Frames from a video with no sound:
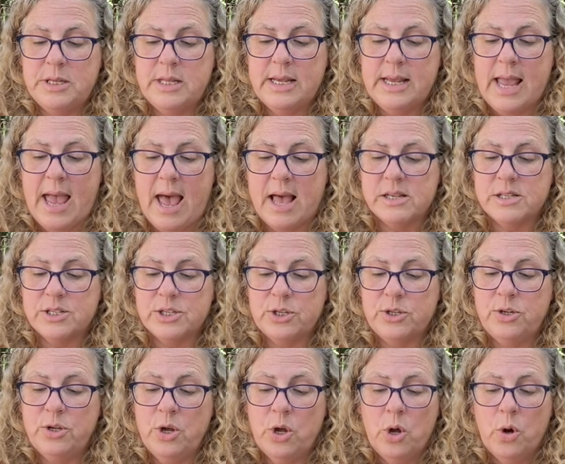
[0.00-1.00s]
the
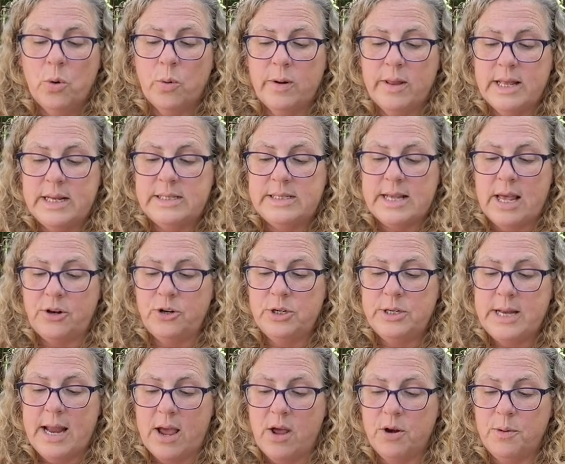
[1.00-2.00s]
castle, where they set her
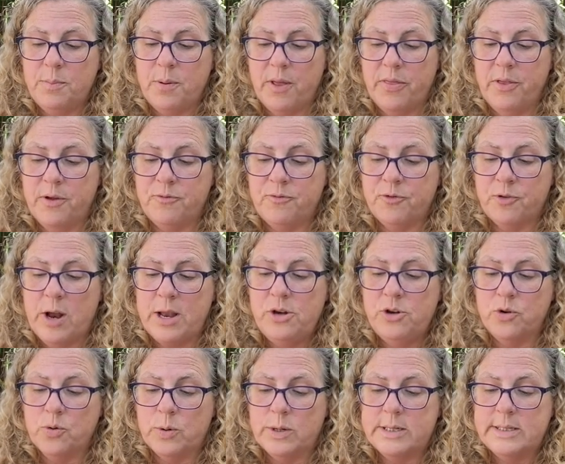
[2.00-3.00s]
down upon the
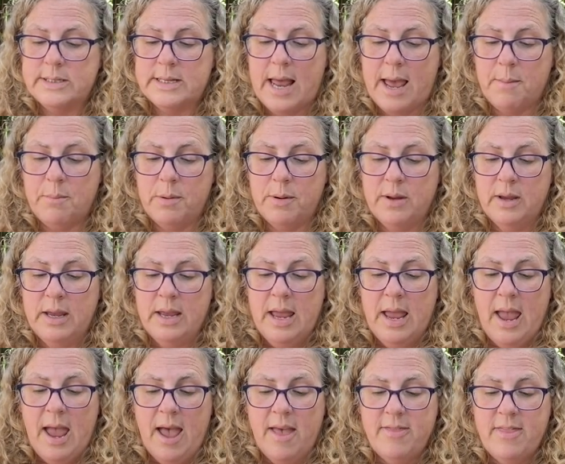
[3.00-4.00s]
front doorstep.
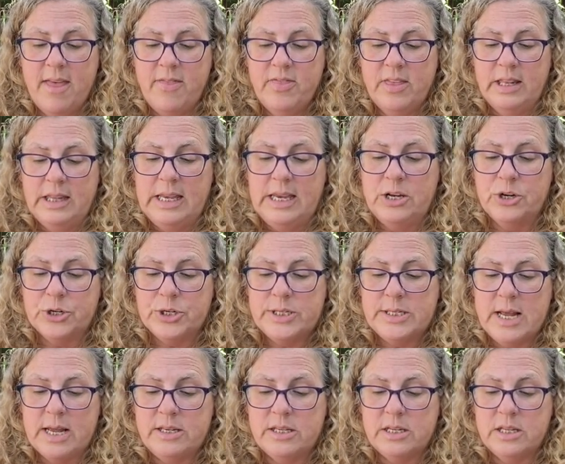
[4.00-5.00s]
And then the leader
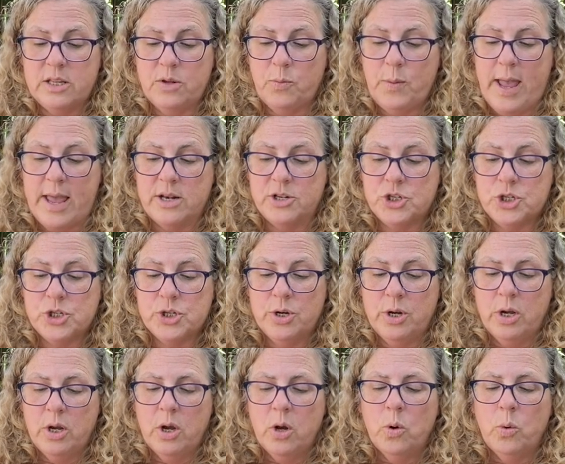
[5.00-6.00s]
said to the witch,
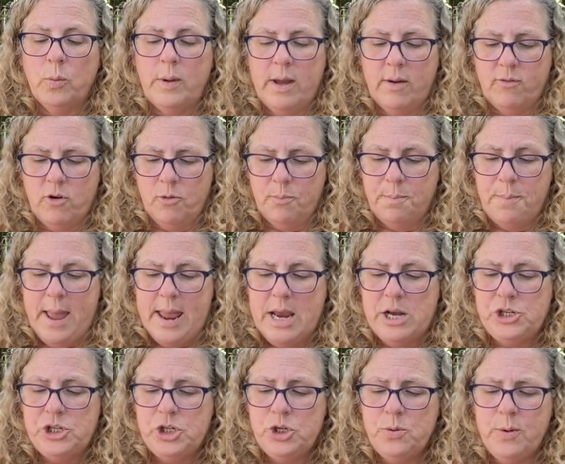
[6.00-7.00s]
"We have
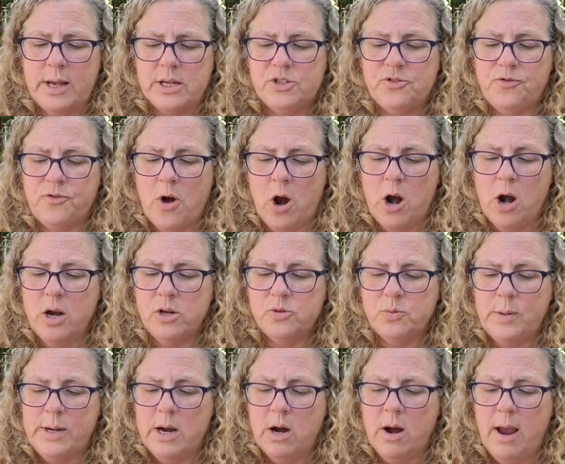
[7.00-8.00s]
obeyed you as far
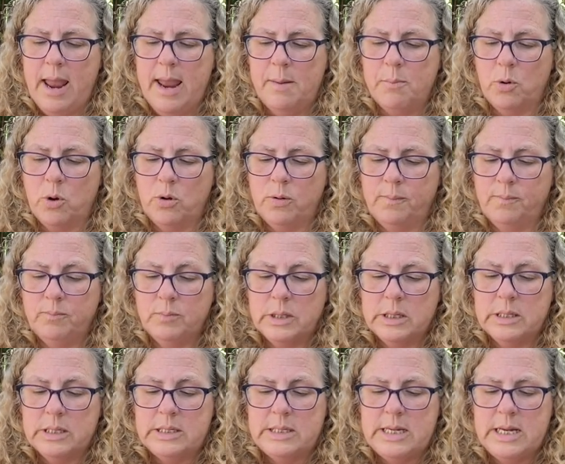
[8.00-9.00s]
as we are able.
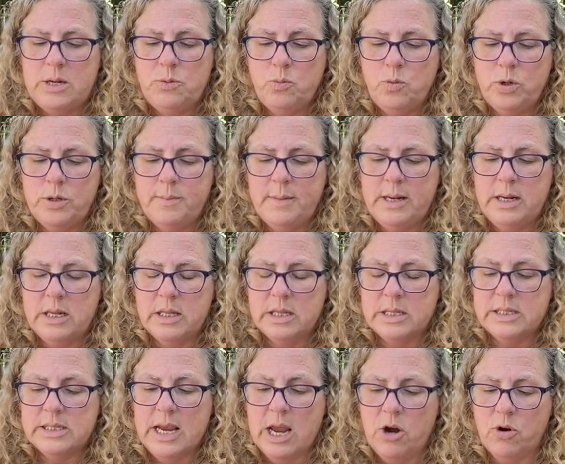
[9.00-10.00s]
The Tin Woodman and
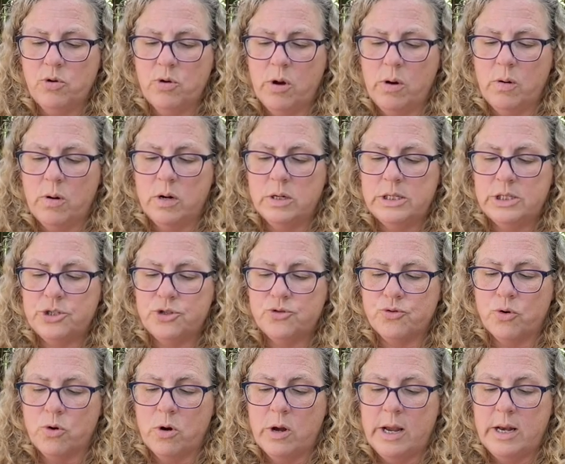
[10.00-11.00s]
the Scarecrow are
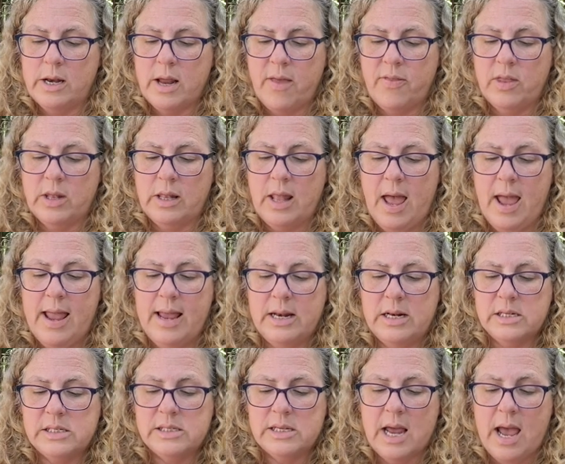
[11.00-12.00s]
destroyed, and the
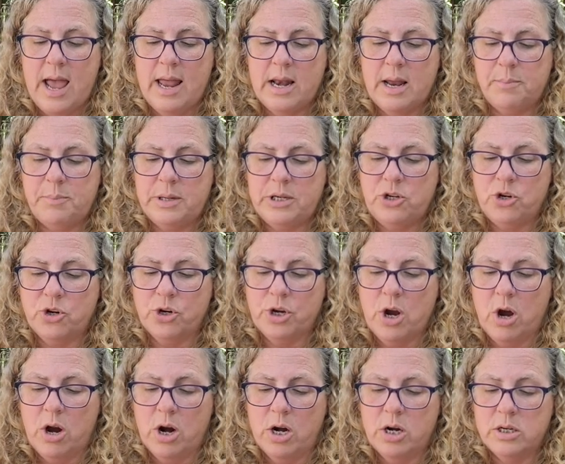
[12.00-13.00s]
lion is tied up in your
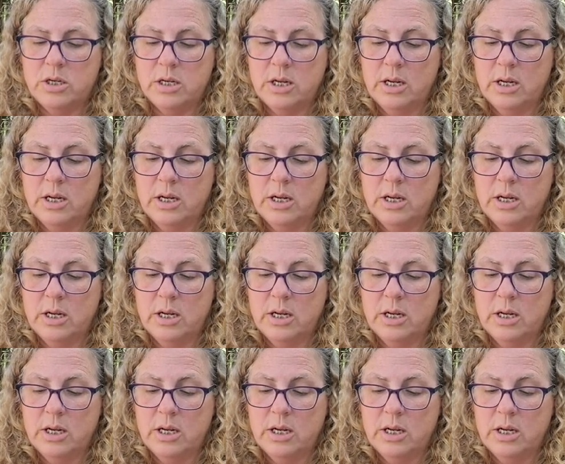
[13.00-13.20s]
yard.